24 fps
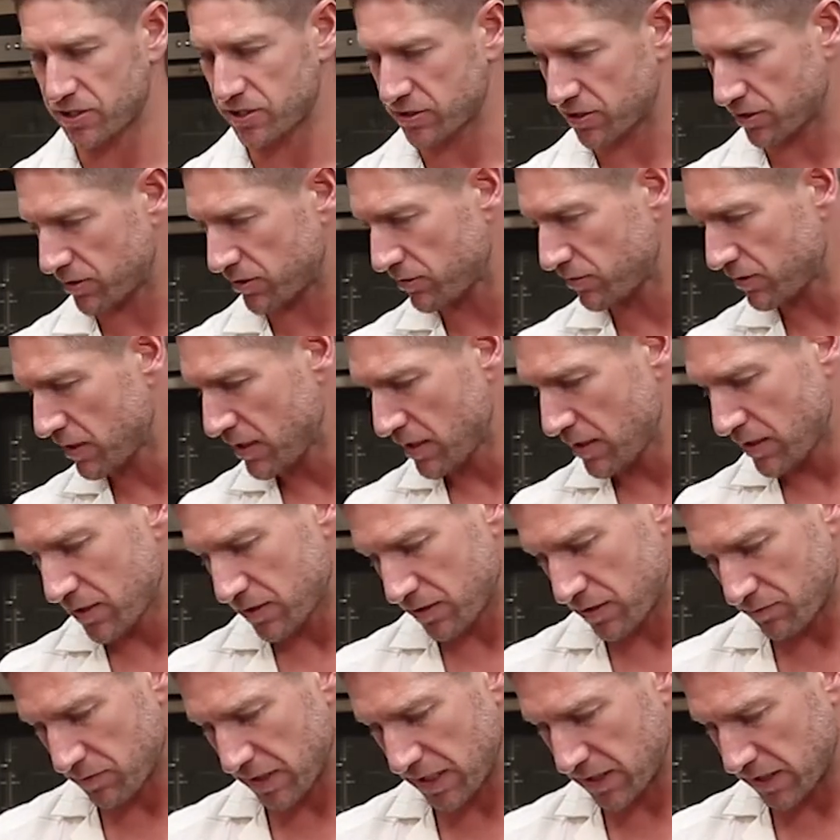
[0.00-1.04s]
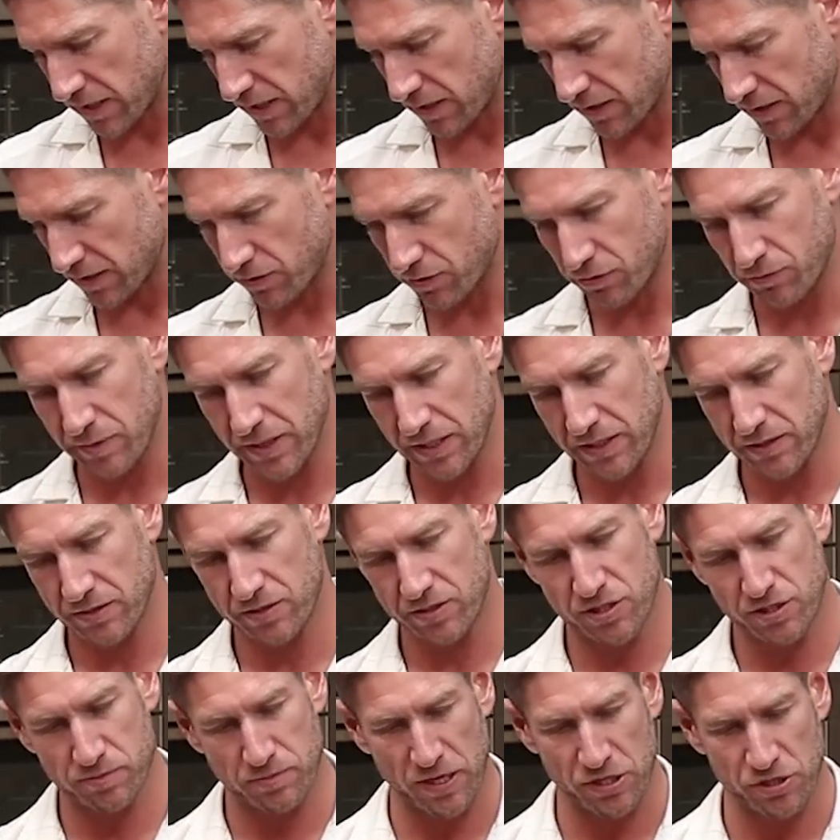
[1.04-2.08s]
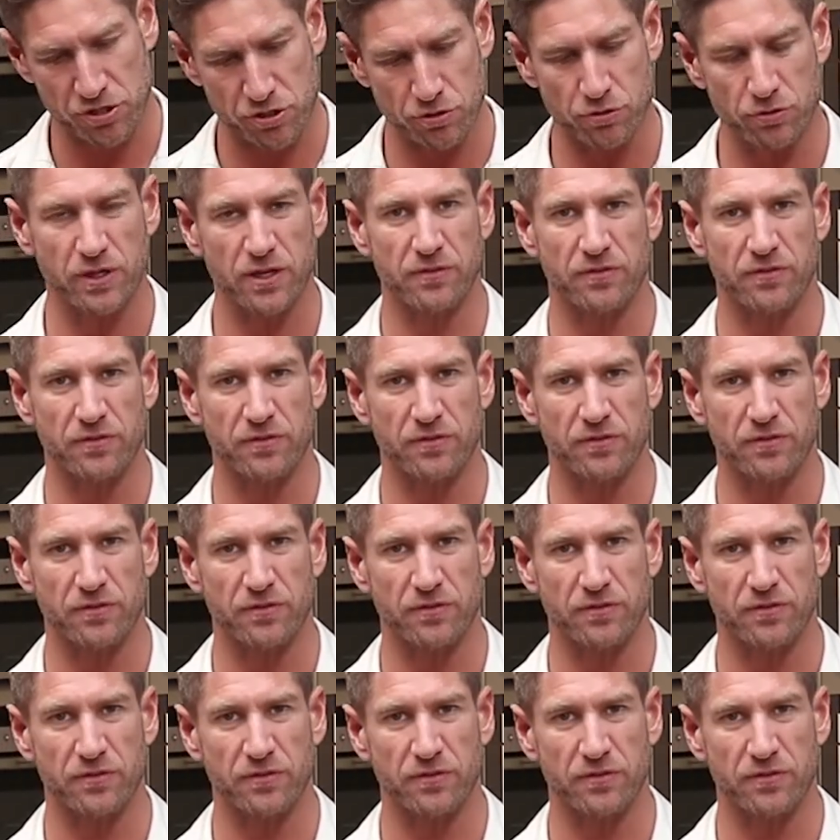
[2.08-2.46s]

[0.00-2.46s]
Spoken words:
to do that make it a little bit special,